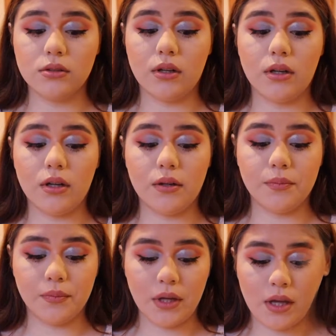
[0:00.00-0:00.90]
I
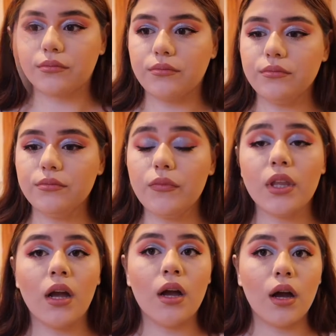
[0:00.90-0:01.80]

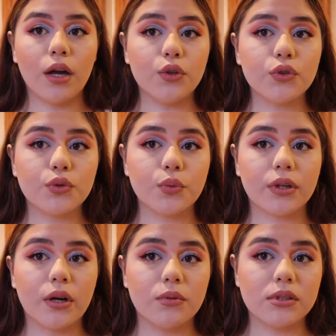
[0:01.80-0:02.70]
used to
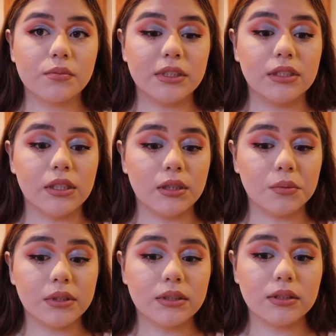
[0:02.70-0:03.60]
work out with some Adidas
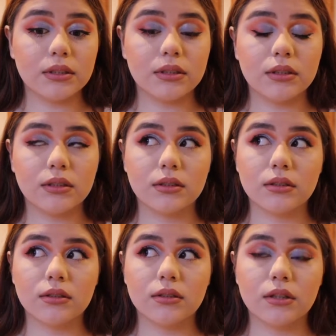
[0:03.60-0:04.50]
ones.
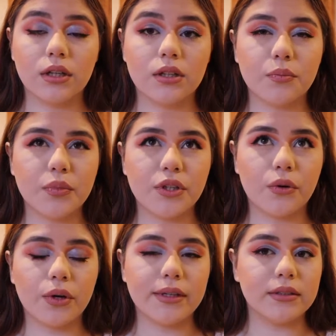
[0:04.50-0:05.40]
They're the
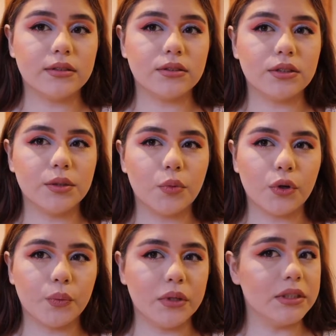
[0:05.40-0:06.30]
POS
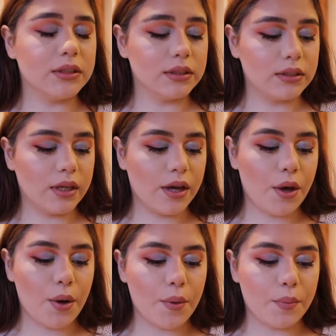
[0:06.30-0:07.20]
3.1s,
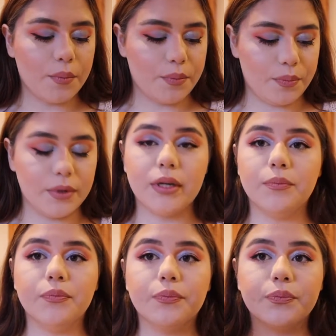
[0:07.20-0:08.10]

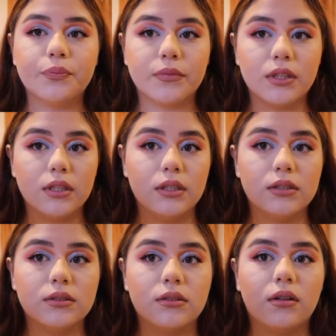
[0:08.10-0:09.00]
but
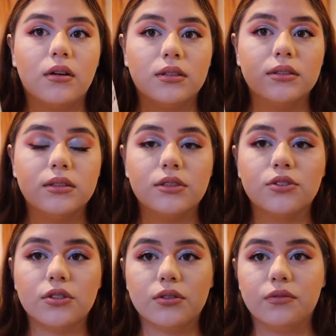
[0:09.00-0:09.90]
these are honestly
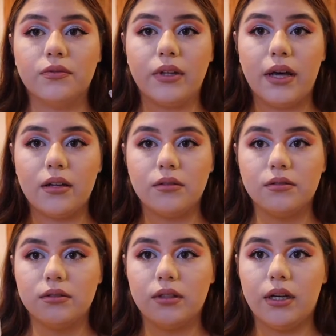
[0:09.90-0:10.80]
just flat
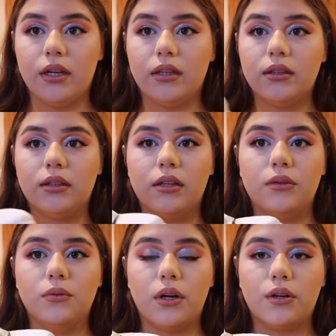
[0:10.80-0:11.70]
and they do
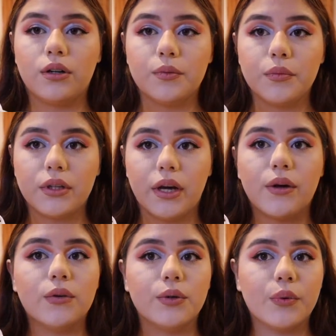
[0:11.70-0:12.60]
not hurt me. I
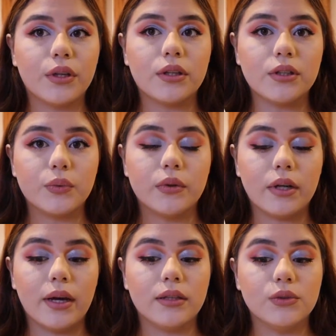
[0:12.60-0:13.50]
only wear these when
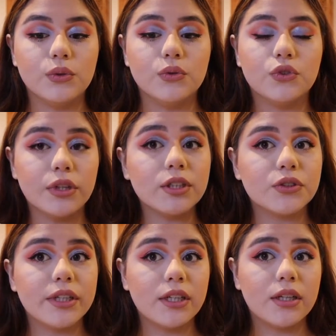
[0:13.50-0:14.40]
I do strength
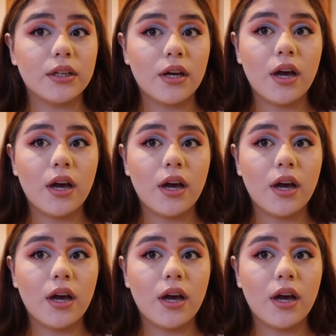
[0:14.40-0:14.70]
training.